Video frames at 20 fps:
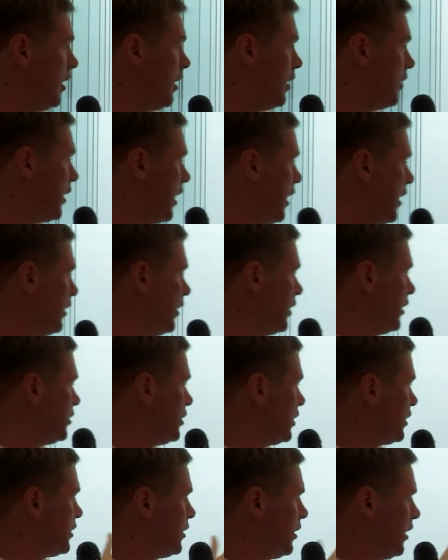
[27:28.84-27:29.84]
Then it
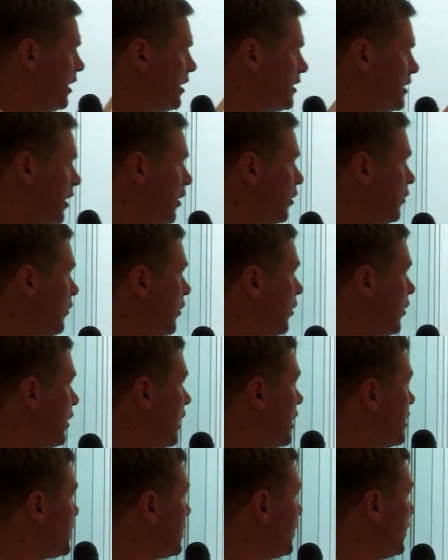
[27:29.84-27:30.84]
just lays out very
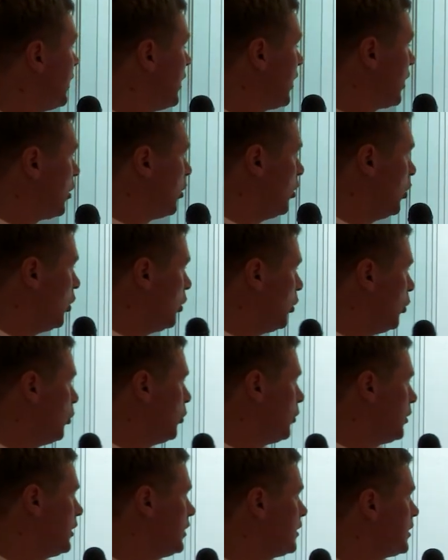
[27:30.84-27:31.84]
nicely like
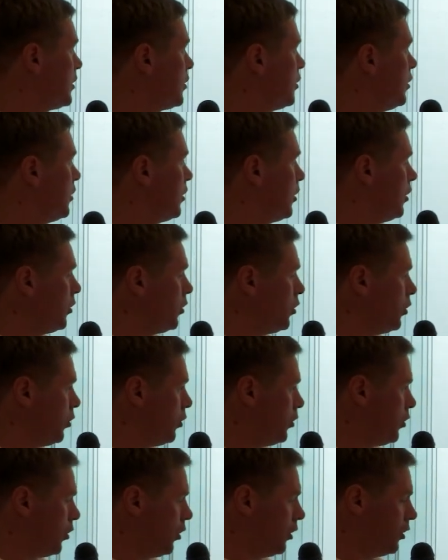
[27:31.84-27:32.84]
who this is going
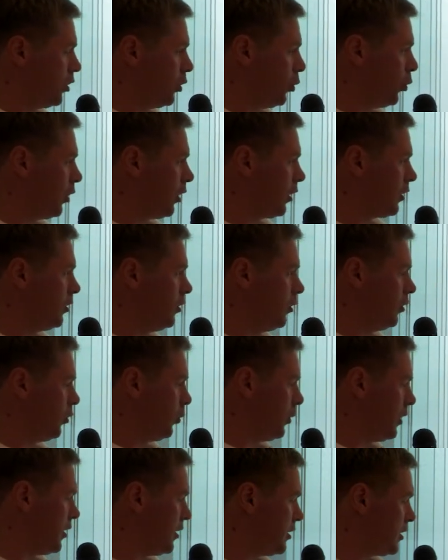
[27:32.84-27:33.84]
to work
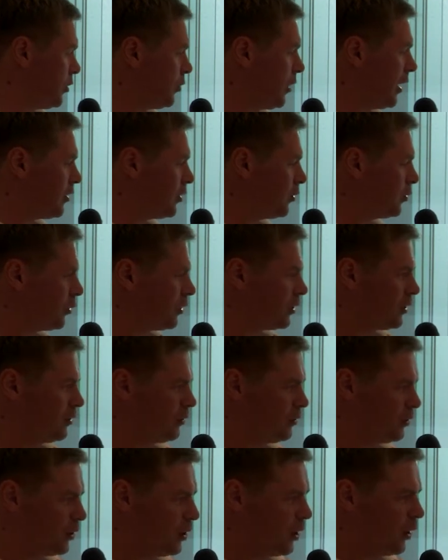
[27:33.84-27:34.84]
with. So I don't
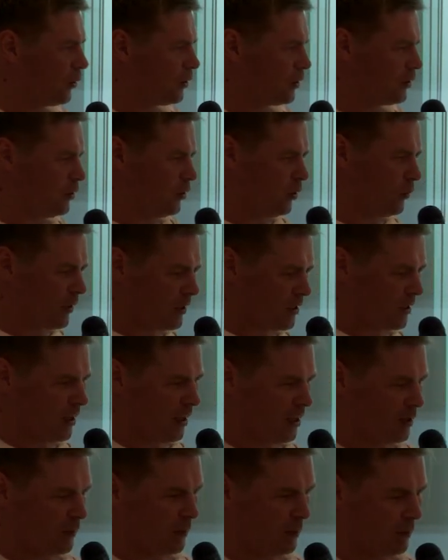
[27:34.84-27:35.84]
want to go into too much
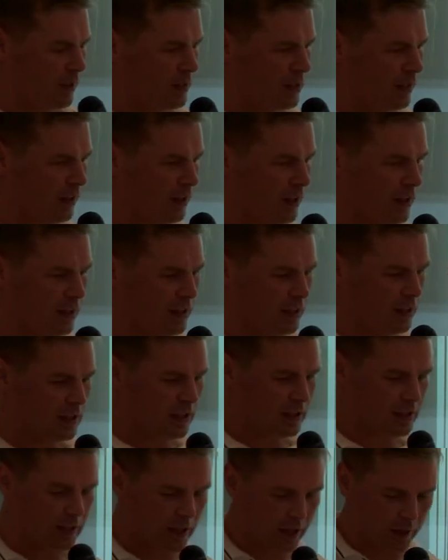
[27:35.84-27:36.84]
details, but basically this
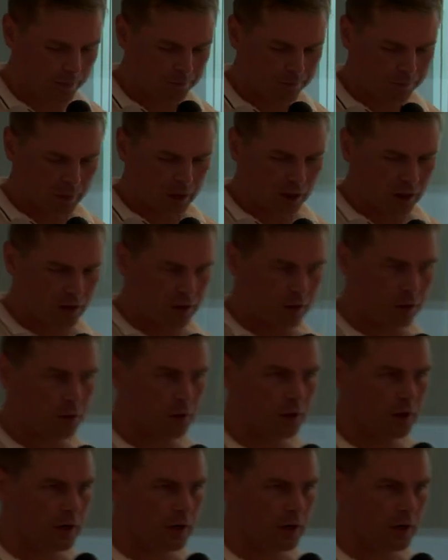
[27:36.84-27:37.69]
is like the